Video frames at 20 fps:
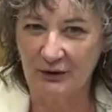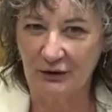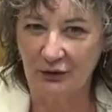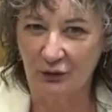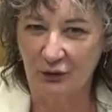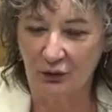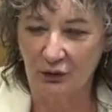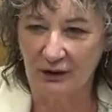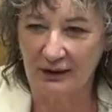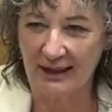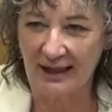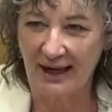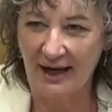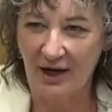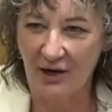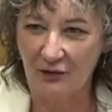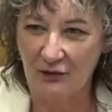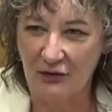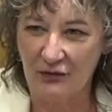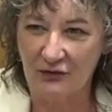we truly
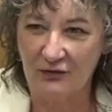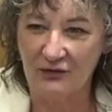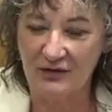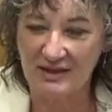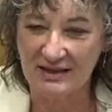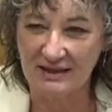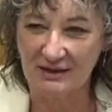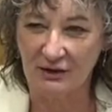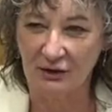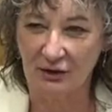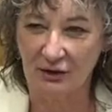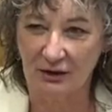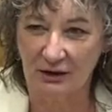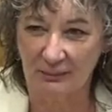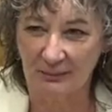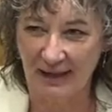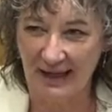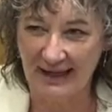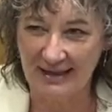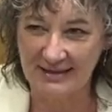have the physical
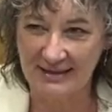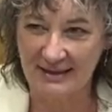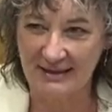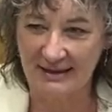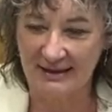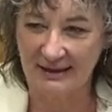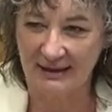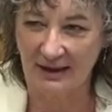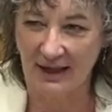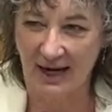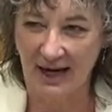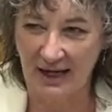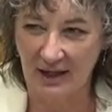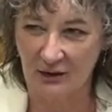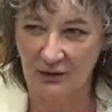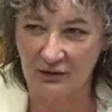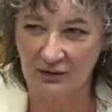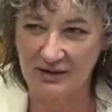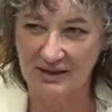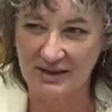capacity to
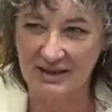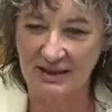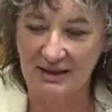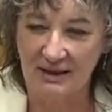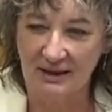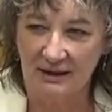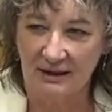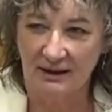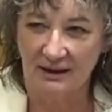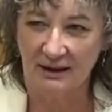house